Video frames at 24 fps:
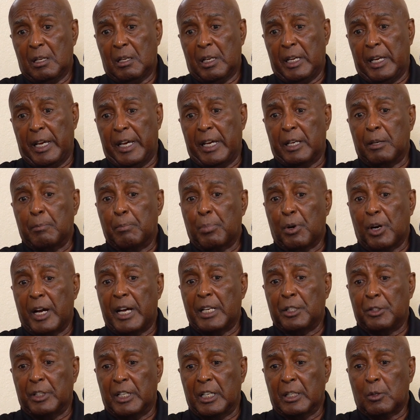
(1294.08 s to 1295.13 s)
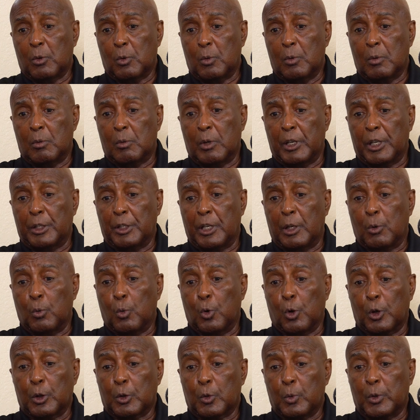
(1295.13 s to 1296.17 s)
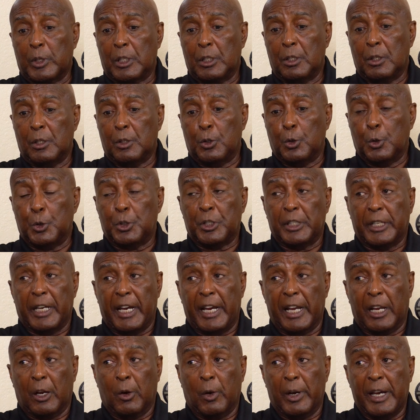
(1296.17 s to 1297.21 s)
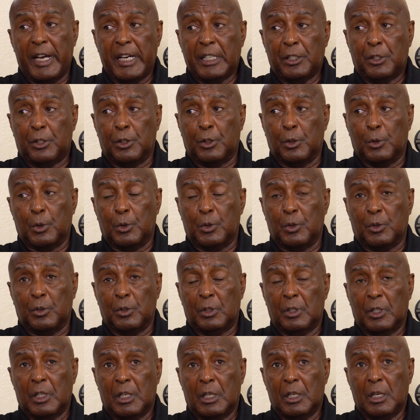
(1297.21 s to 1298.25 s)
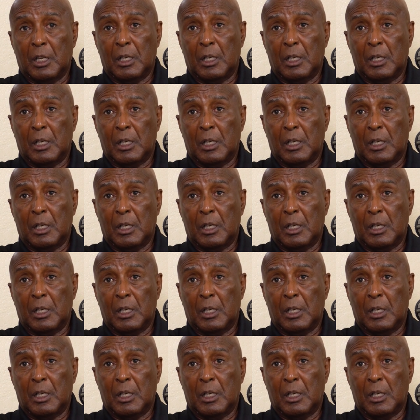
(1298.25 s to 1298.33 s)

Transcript: had a project where they worked with UCI grad students